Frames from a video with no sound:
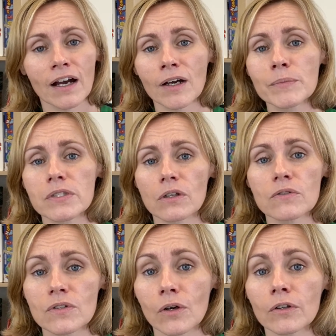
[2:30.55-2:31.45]
I'm so
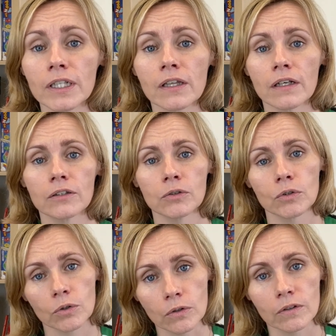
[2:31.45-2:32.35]
sorry that you
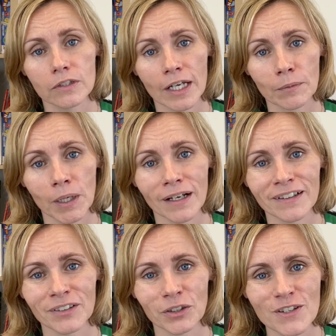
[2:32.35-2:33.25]
couldn't take part in
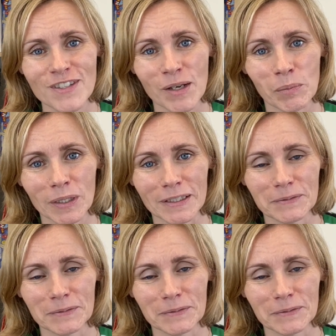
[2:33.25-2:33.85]
your assembly.